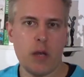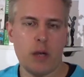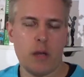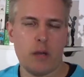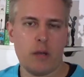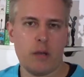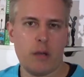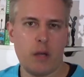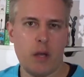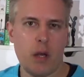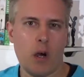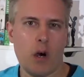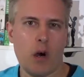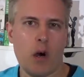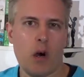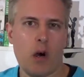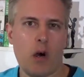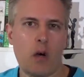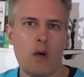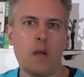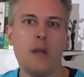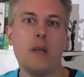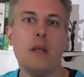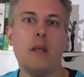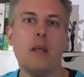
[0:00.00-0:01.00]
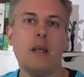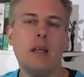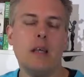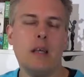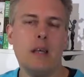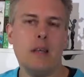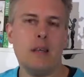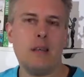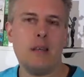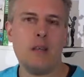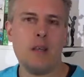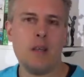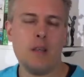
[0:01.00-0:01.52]
They are
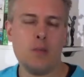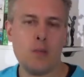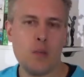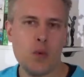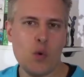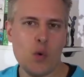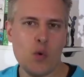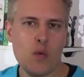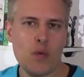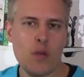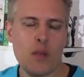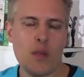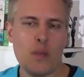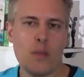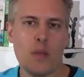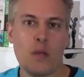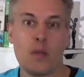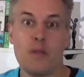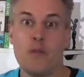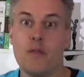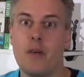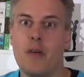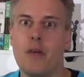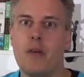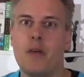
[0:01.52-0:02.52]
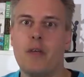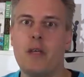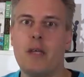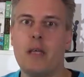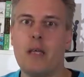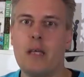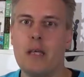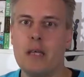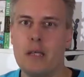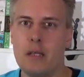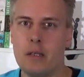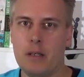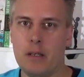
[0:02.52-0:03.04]
in the movie but very
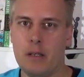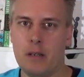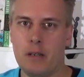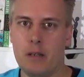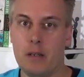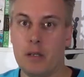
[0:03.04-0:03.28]
hidden.